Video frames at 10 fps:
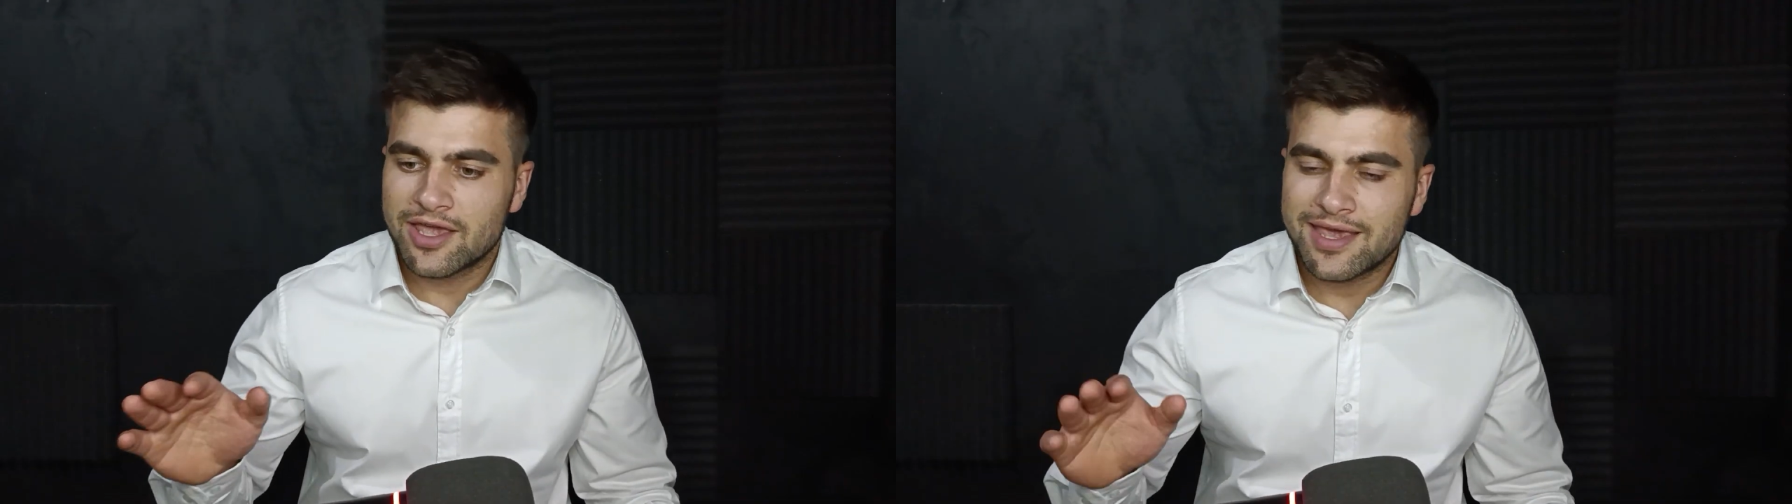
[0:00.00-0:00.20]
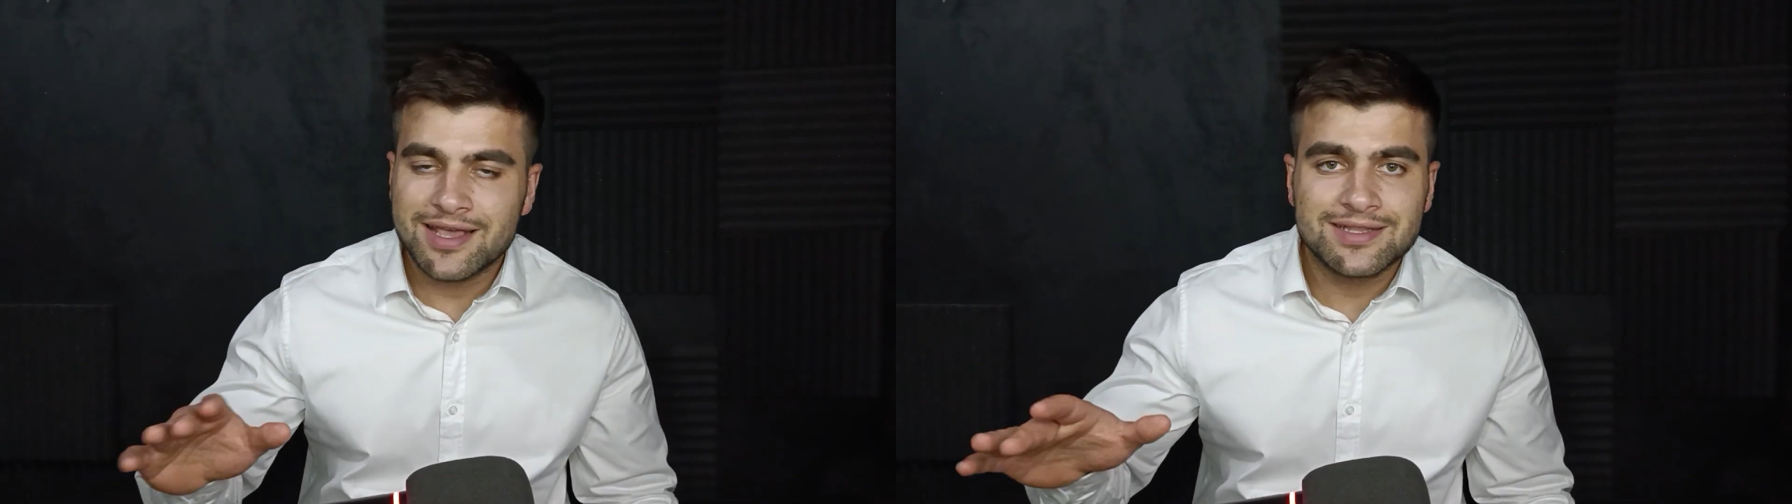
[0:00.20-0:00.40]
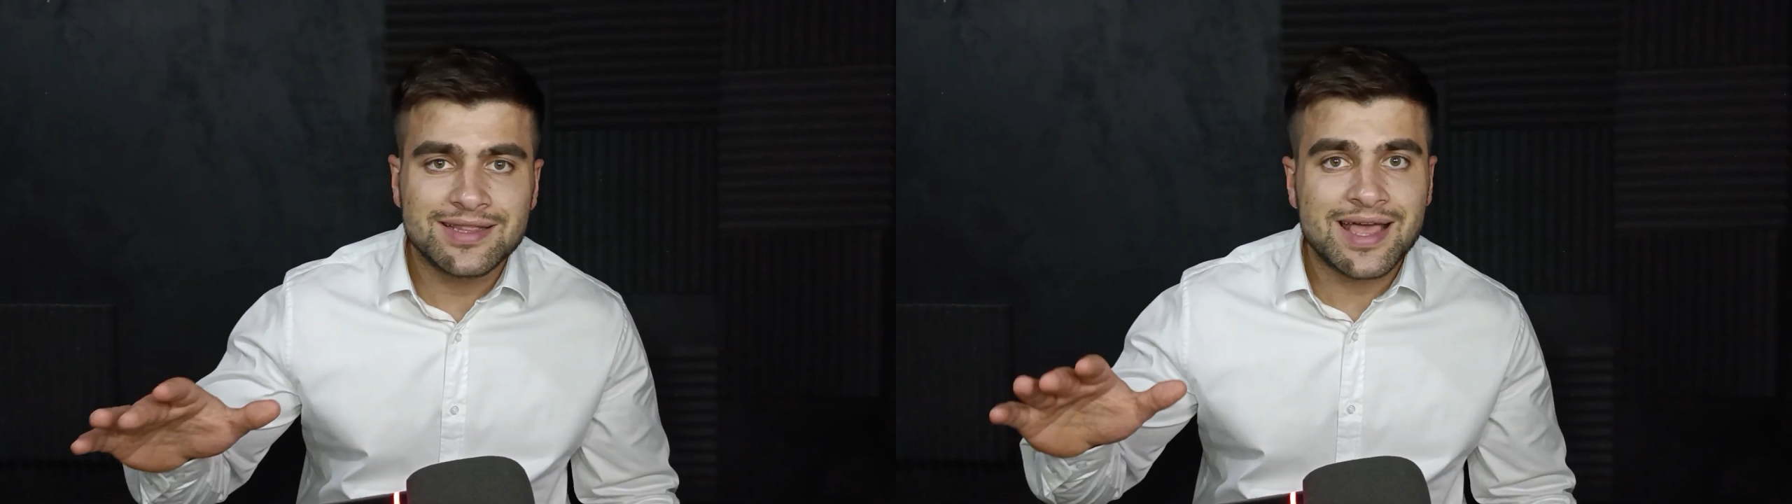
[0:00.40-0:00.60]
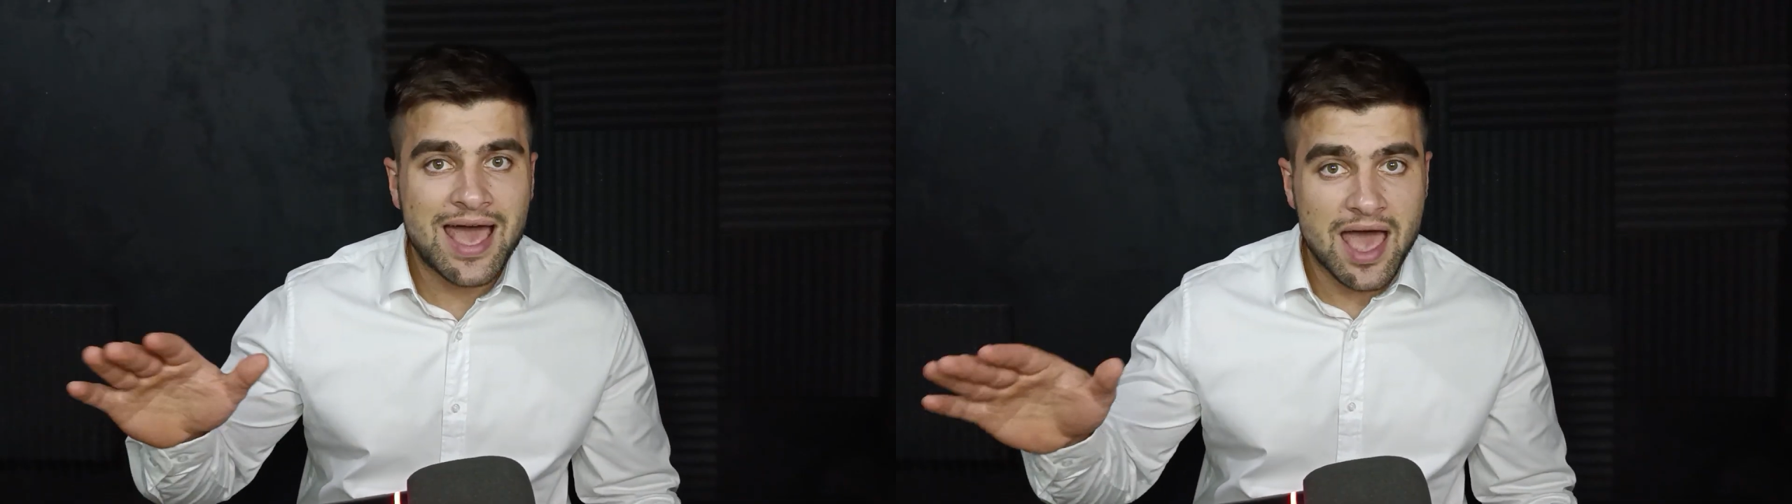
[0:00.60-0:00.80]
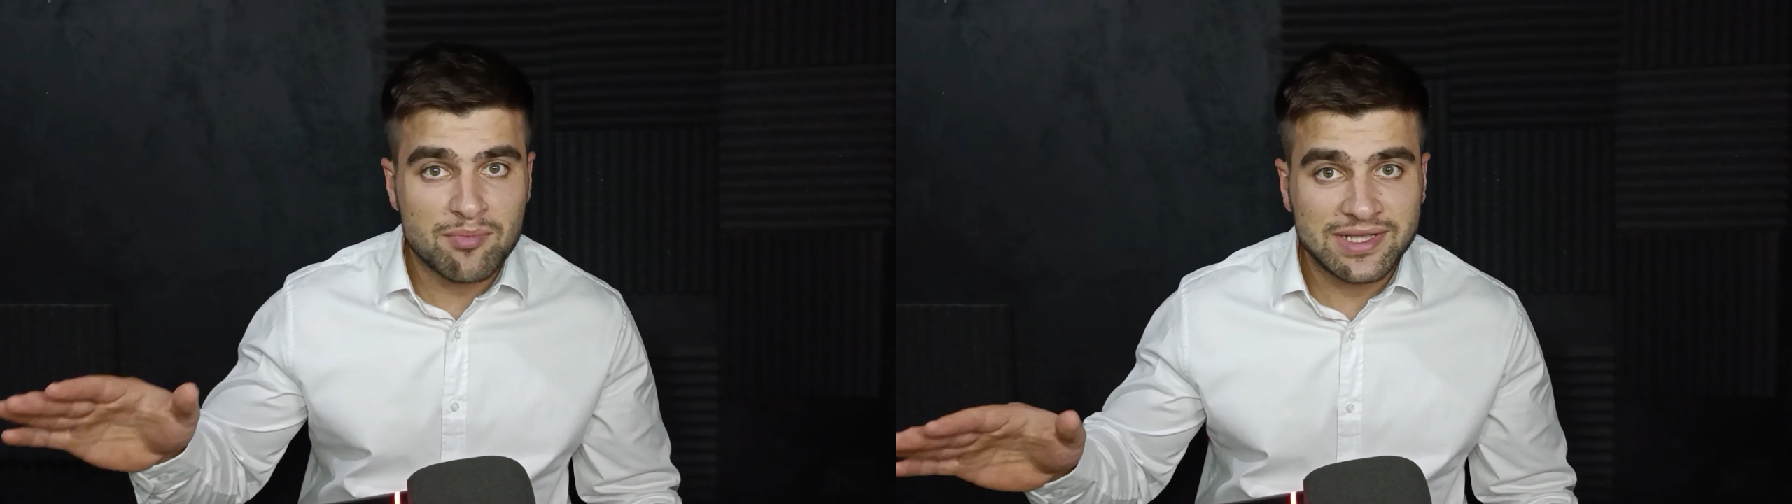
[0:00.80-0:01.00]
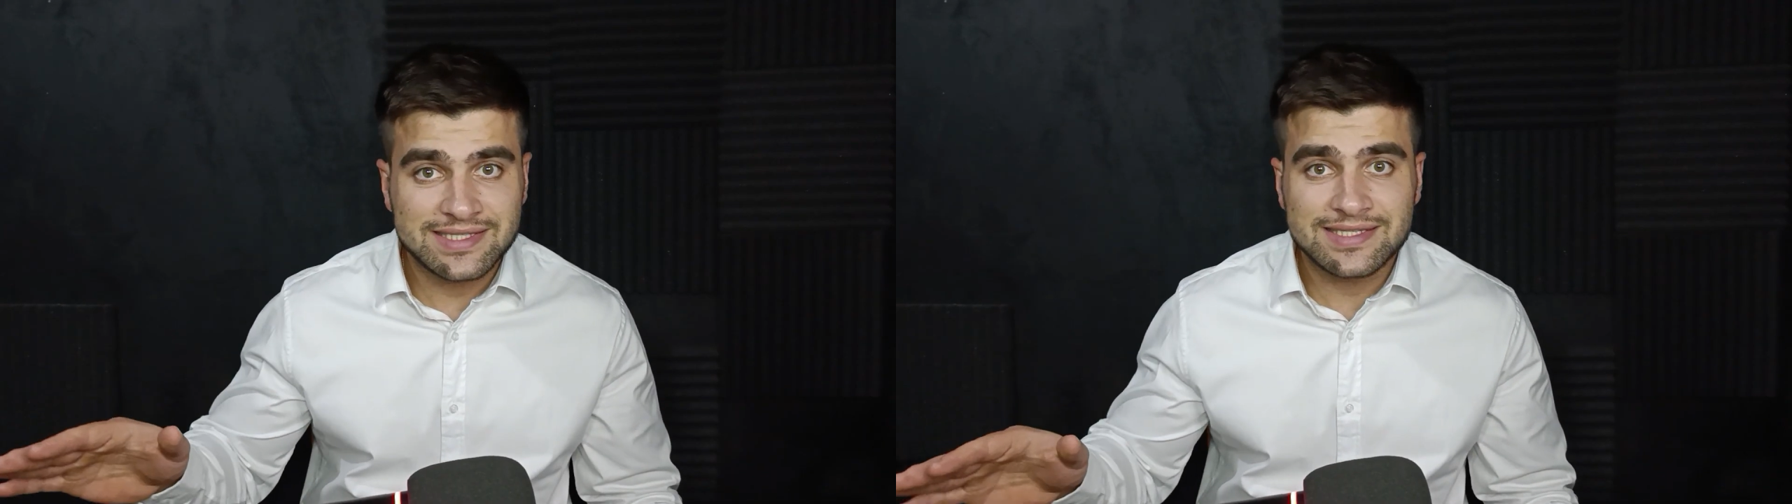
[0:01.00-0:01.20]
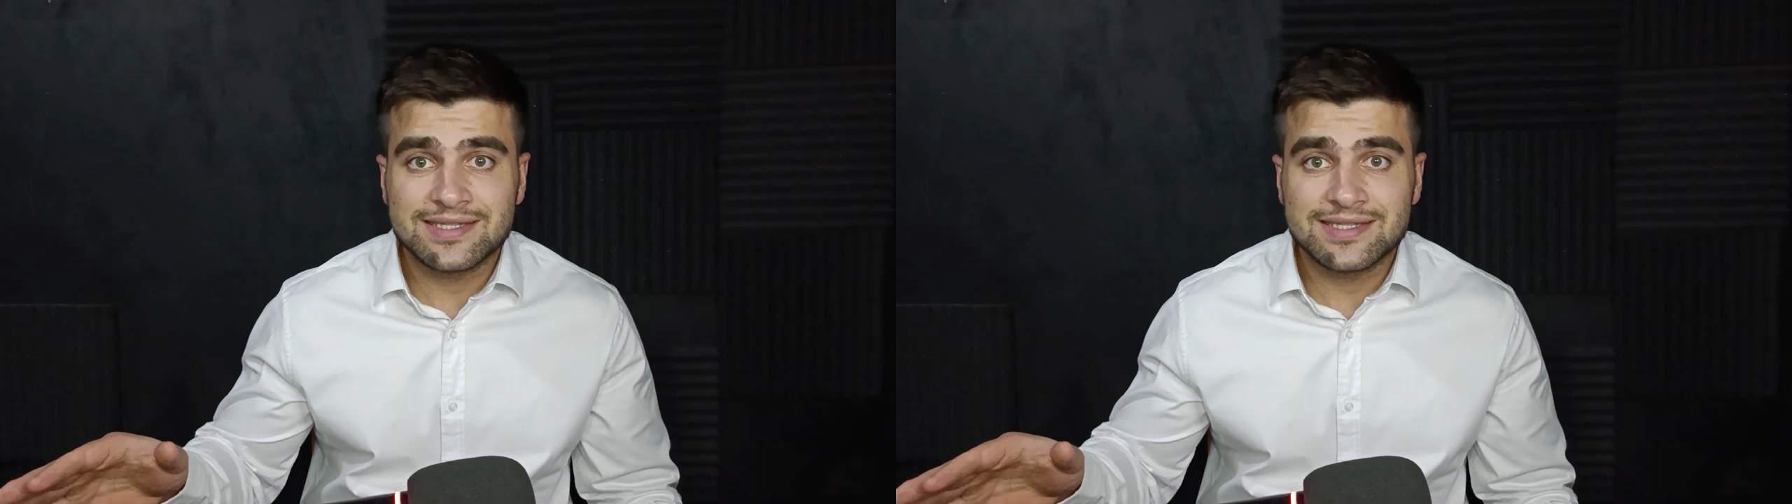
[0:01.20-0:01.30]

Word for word: hidden habits